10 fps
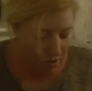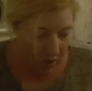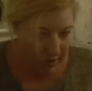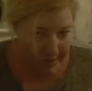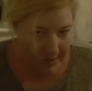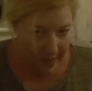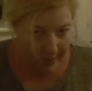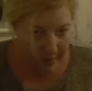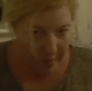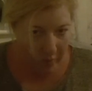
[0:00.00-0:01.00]
not going to stay
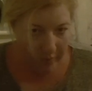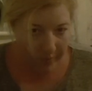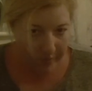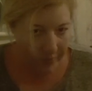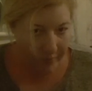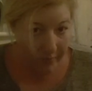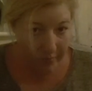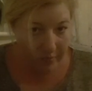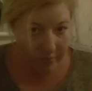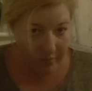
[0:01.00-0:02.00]
with her mum.
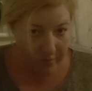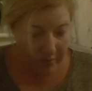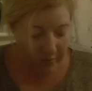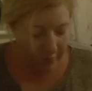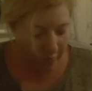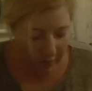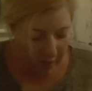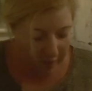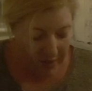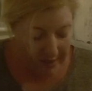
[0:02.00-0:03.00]
I'm
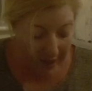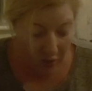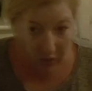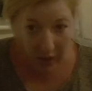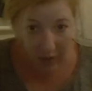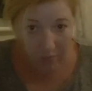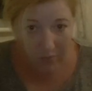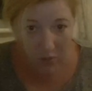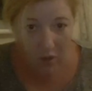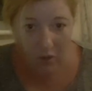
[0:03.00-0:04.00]
going to
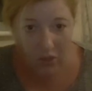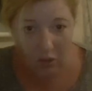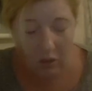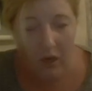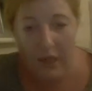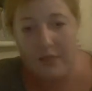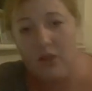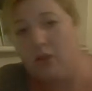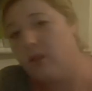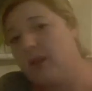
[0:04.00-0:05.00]
say she'll not last
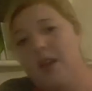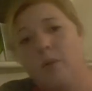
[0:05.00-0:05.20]
another year